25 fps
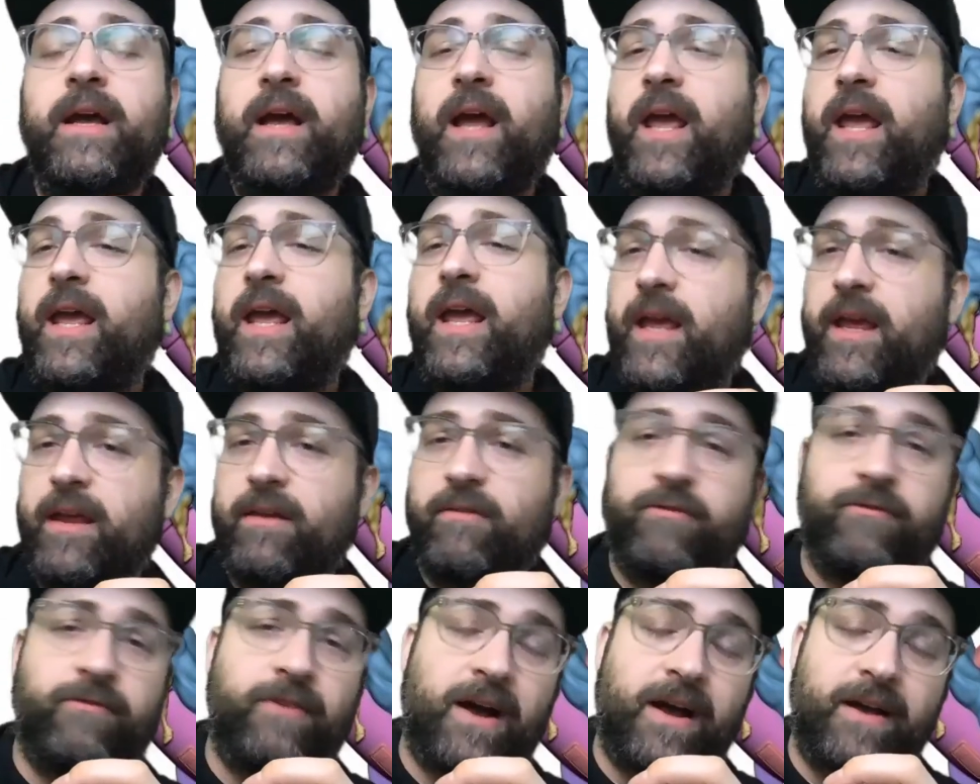in
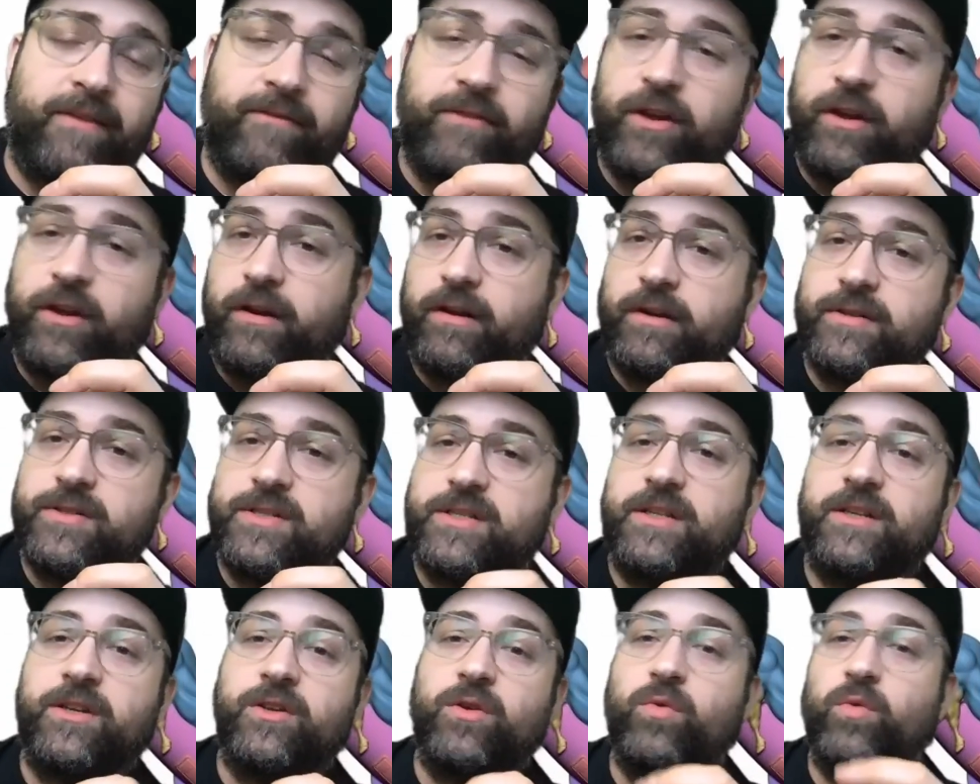5 years
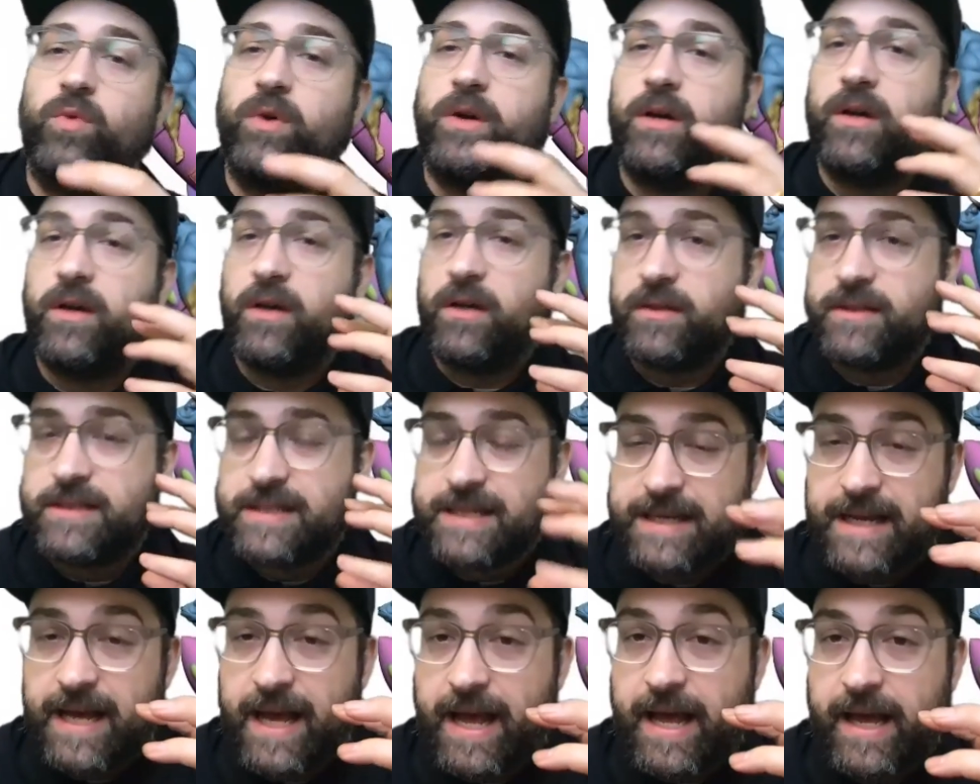than you will
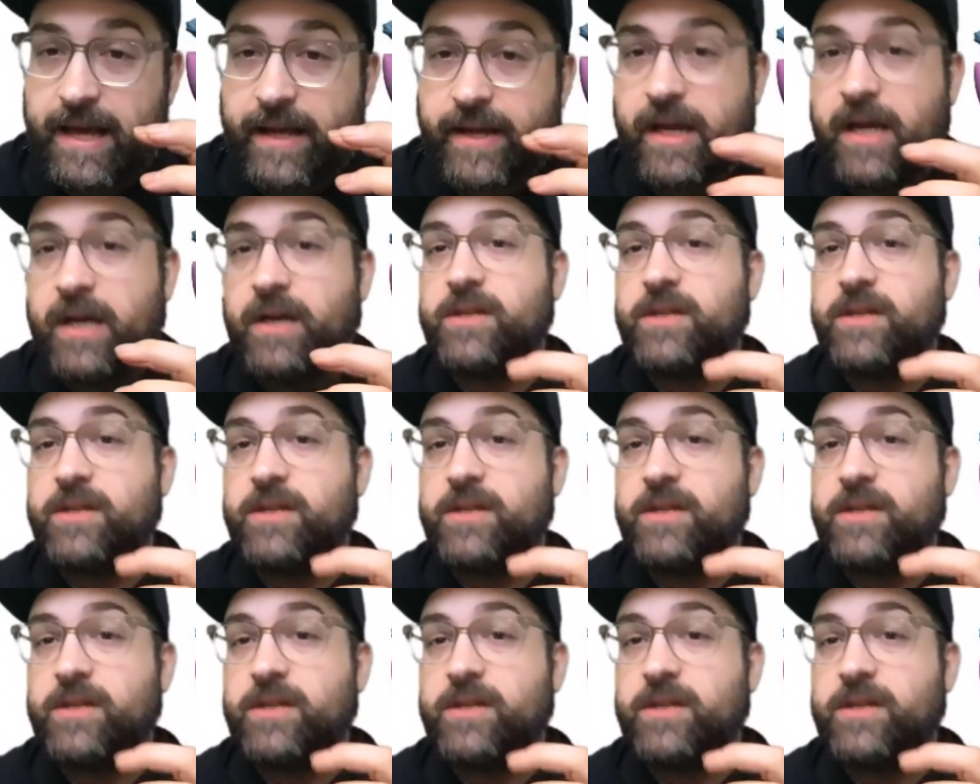today.